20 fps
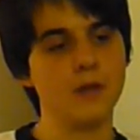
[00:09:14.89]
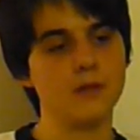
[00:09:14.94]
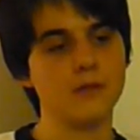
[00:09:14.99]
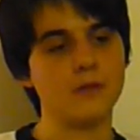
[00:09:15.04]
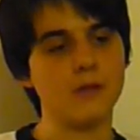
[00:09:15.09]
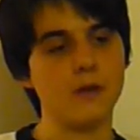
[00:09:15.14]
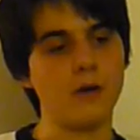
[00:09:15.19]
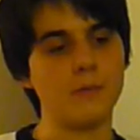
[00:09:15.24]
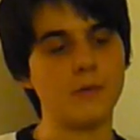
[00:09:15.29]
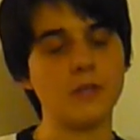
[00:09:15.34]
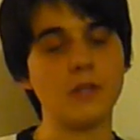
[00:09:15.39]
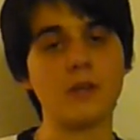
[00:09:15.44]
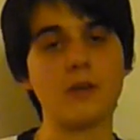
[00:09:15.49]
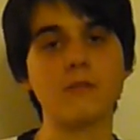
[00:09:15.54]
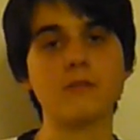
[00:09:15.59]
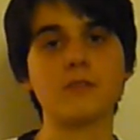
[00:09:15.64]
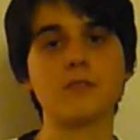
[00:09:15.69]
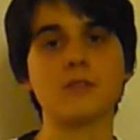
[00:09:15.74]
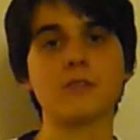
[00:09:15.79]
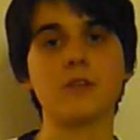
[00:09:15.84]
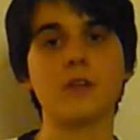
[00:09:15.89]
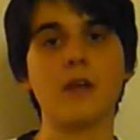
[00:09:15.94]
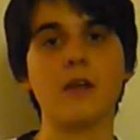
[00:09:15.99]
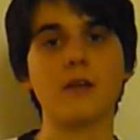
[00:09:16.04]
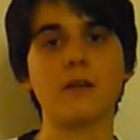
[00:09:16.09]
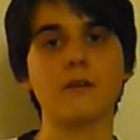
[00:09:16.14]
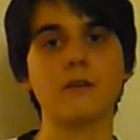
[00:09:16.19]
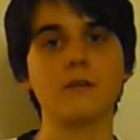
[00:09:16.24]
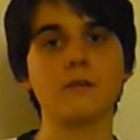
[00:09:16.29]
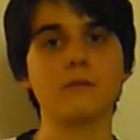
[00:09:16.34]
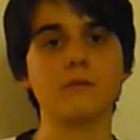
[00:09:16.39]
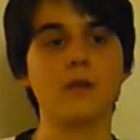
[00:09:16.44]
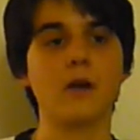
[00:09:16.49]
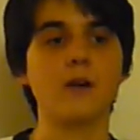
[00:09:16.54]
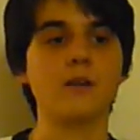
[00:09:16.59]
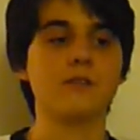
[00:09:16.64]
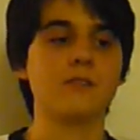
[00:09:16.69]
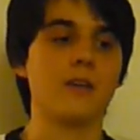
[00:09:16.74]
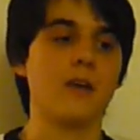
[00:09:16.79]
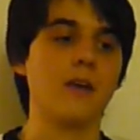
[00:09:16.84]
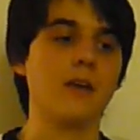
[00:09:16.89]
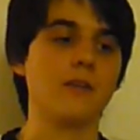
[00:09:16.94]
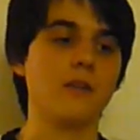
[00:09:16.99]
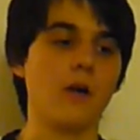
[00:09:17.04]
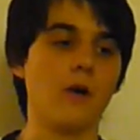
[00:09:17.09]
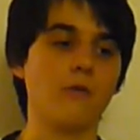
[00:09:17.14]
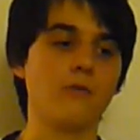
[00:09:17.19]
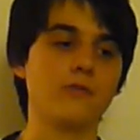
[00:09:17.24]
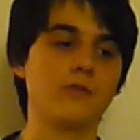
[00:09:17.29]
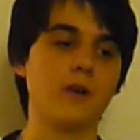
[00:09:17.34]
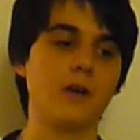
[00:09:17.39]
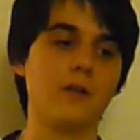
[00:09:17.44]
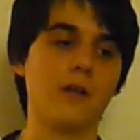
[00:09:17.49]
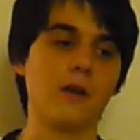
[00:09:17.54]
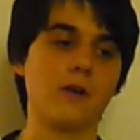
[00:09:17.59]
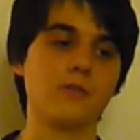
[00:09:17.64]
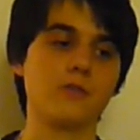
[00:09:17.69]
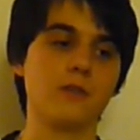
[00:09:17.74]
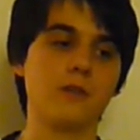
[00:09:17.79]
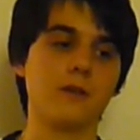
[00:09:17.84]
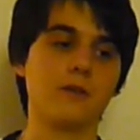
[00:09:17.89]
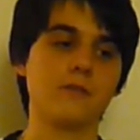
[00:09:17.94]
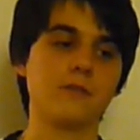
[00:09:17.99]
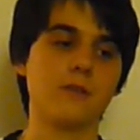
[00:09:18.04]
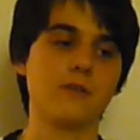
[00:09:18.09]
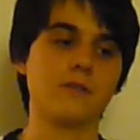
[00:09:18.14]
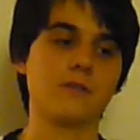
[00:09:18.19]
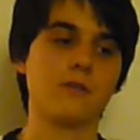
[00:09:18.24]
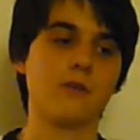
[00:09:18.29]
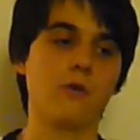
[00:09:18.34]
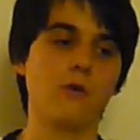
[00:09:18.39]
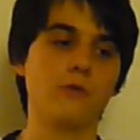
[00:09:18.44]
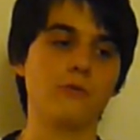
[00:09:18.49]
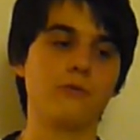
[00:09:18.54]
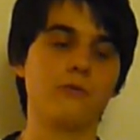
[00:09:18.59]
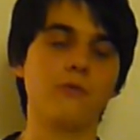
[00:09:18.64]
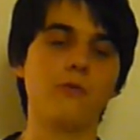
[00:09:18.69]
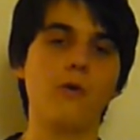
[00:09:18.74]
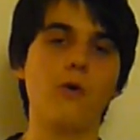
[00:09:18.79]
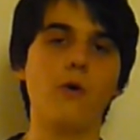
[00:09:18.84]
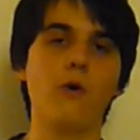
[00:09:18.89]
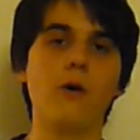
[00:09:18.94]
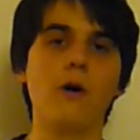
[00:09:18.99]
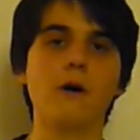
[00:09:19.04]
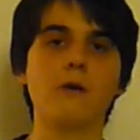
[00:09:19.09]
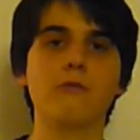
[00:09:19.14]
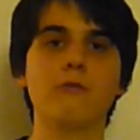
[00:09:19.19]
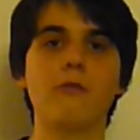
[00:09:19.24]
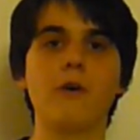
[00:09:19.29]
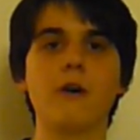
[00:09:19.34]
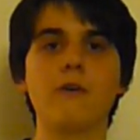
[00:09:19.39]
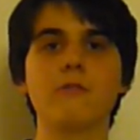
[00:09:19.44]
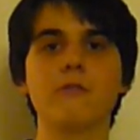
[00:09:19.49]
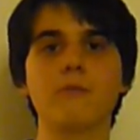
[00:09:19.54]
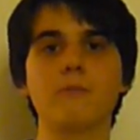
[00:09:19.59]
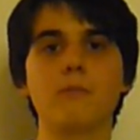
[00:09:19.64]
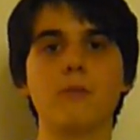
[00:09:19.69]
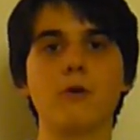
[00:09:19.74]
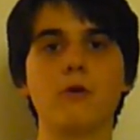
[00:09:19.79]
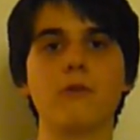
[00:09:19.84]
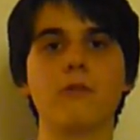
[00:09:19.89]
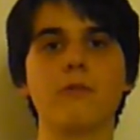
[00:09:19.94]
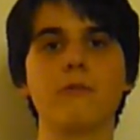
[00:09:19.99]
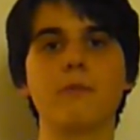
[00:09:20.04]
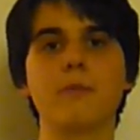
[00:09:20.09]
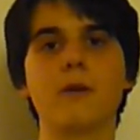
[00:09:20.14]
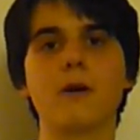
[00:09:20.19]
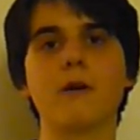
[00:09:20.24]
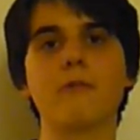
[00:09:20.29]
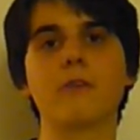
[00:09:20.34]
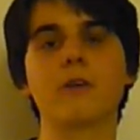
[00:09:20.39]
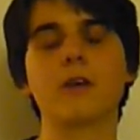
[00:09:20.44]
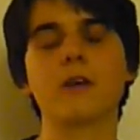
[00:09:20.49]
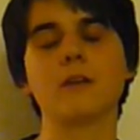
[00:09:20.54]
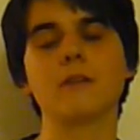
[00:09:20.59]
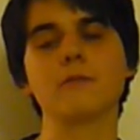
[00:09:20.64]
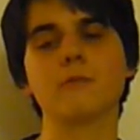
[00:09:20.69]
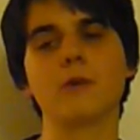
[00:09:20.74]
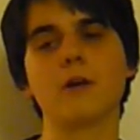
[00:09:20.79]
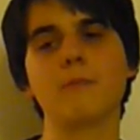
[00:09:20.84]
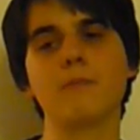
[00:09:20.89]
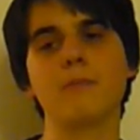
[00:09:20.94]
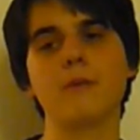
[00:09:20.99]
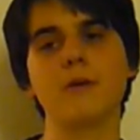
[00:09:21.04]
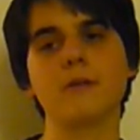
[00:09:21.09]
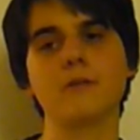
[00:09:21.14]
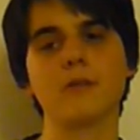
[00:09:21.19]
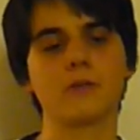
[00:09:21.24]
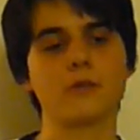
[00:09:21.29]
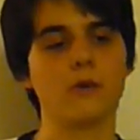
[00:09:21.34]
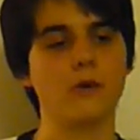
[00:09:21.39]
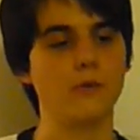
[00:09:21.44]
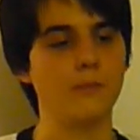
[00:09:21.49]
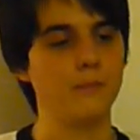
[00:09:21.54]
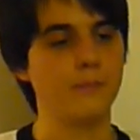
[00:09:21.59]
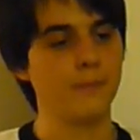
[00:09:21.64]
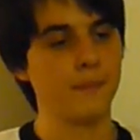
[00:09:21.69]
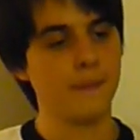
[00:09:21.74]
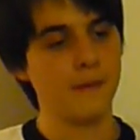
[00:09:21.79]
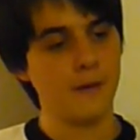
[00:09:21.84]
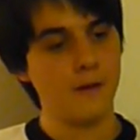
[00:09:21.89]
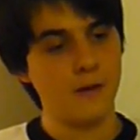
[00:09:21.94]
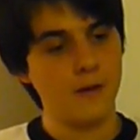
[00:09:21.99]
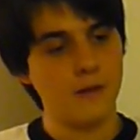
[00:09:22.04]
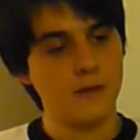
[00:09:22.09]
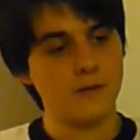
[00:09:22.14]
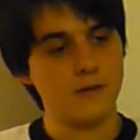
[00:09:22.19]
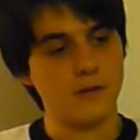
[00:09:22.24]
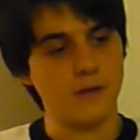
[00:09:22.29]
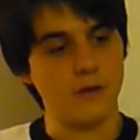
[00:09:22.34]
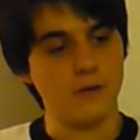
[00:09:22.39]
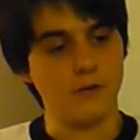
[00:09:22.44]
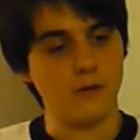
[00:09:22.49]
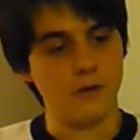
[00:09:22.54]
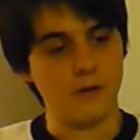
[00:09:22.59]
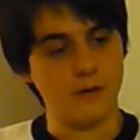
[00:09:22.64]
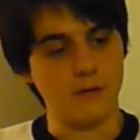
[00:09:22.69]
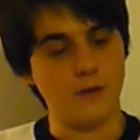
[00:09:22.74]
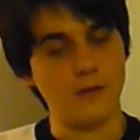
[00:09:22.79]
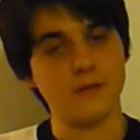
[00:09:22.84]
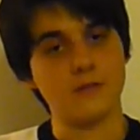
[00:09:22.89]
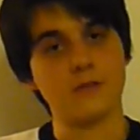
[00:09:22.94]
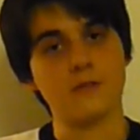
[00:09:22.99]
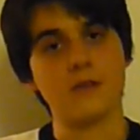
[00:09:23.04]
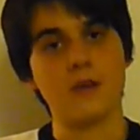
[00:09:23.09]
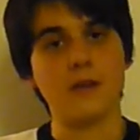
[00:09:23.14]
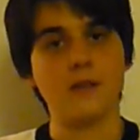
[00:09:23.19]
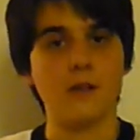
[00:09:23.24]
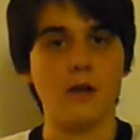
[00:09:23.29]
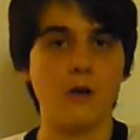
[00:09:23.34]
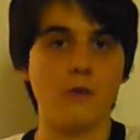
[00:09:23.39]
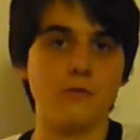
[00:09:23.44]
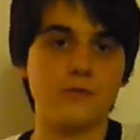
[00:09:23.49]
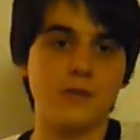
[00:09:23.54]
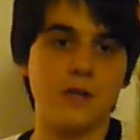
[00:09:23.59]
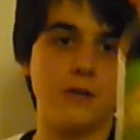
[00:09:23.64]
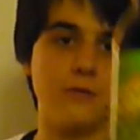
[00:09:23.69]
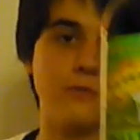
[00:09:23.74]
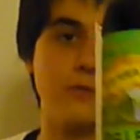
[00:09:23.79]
So I'm going to give this a nice 8 out of 10 actually, because it's scored 4 out of 5 at both Beer Advocate and RateBeer.com. So that's an 8 out of 10